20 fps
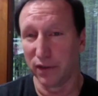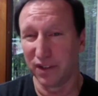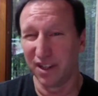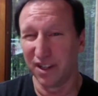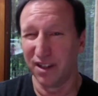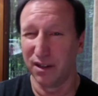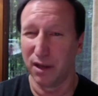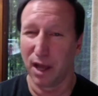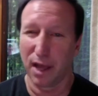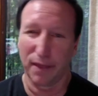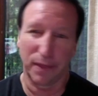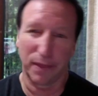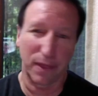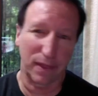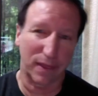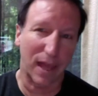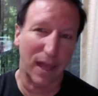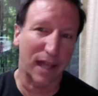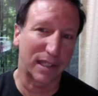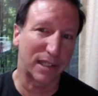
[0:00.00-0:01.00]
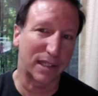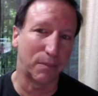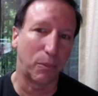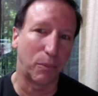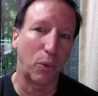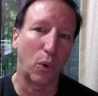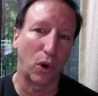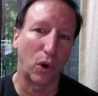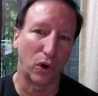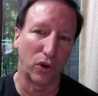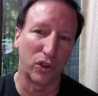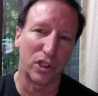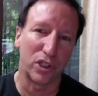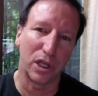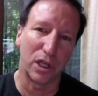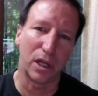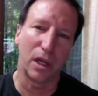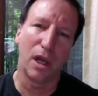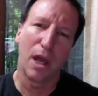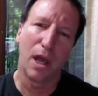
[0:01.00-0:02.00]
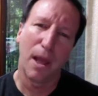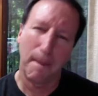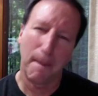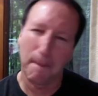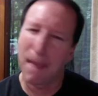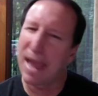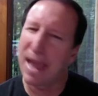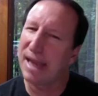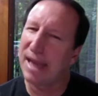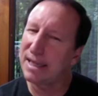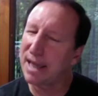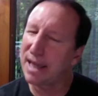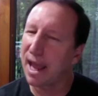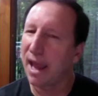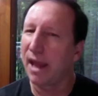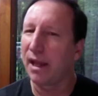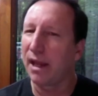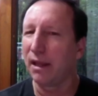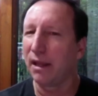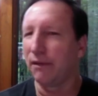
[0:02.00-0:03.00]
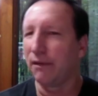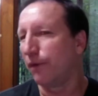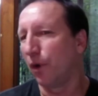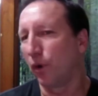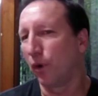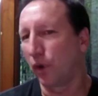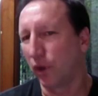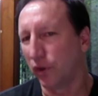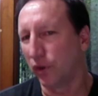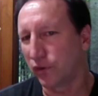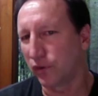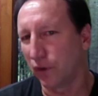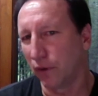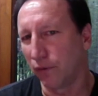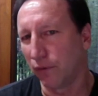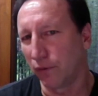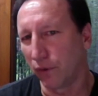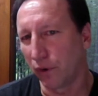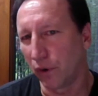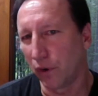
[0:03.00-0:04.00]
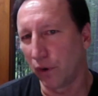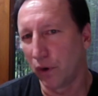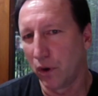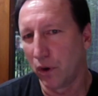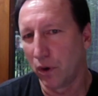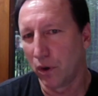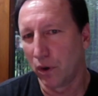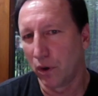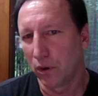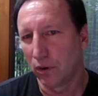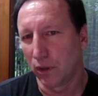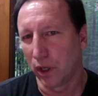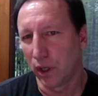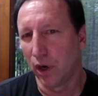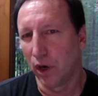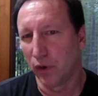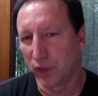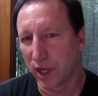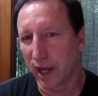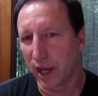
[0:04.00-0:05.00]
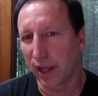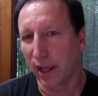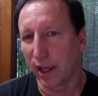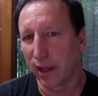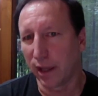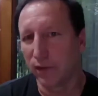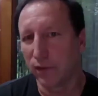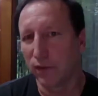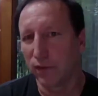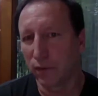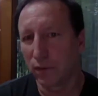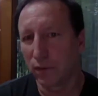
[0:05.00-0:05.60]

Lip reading: And I think that's important to maintaining focus over, you know, decades.